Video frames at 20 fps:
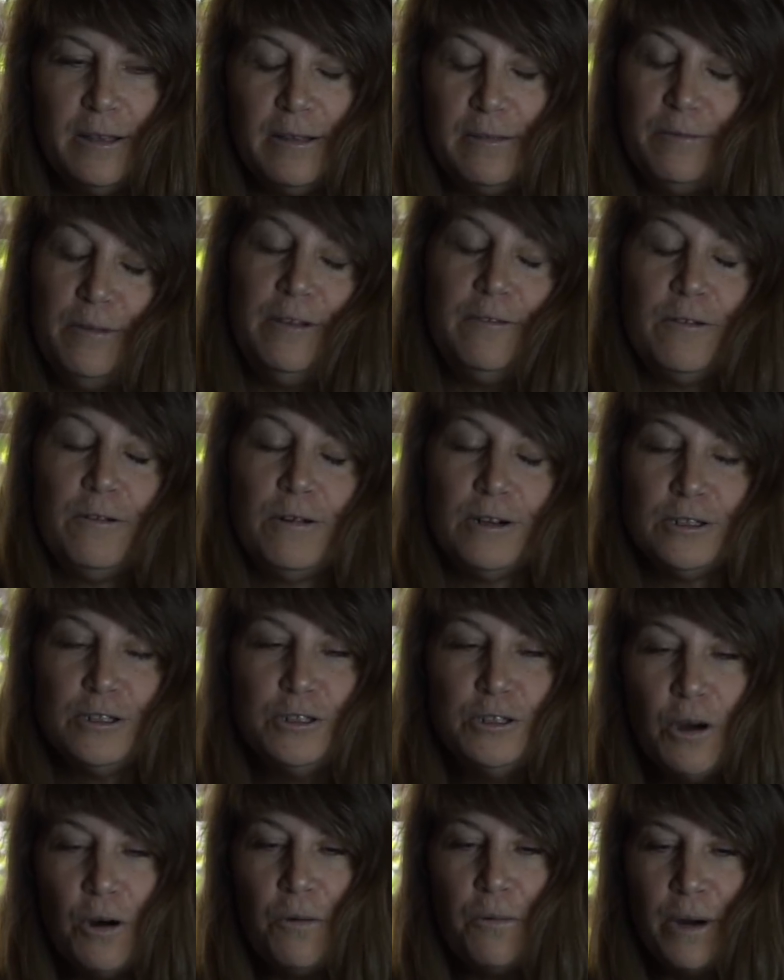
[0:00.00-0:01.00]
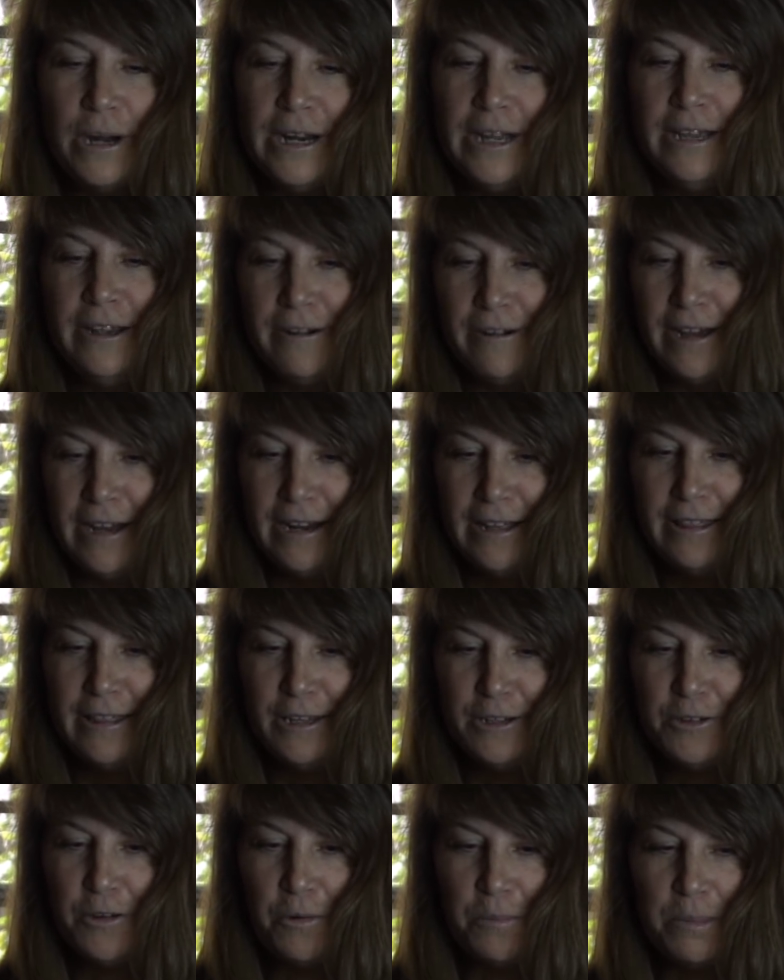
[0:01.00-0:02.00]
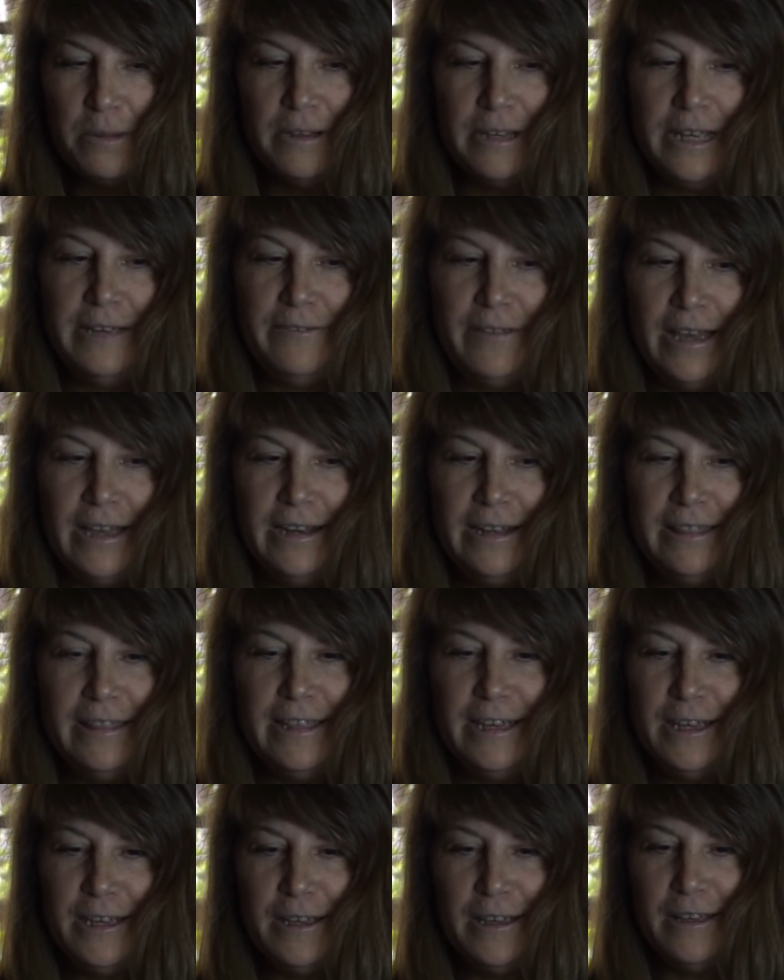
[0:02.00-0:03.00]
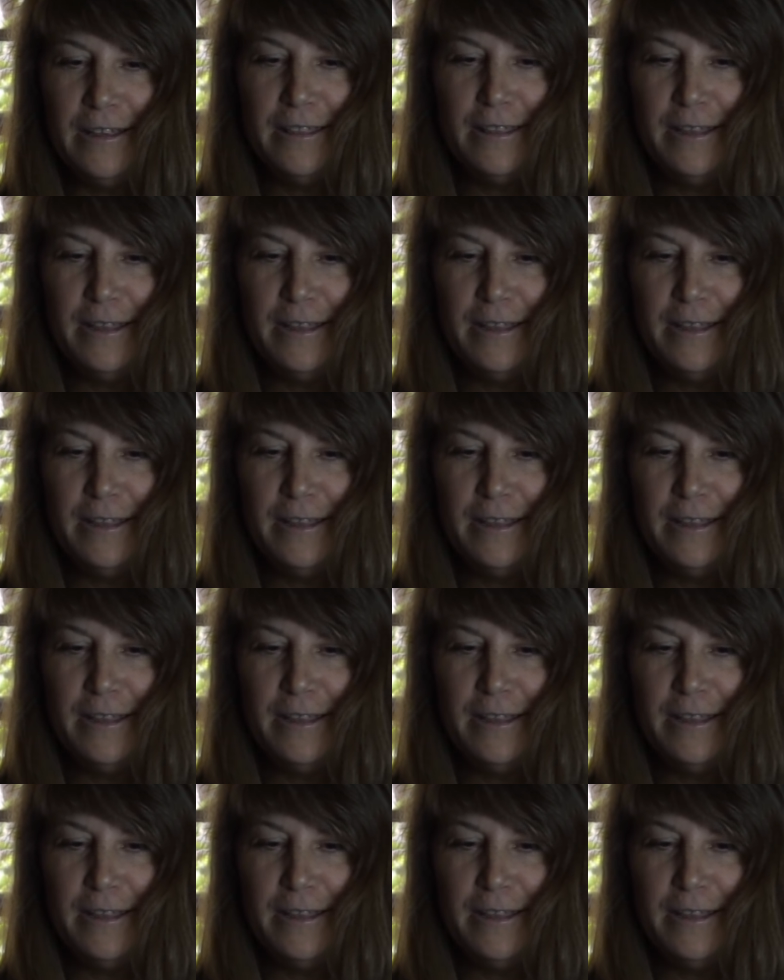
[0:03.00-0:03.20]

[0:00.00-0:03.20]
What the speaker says: well, of course, don't want to hear anything, don't believe anything.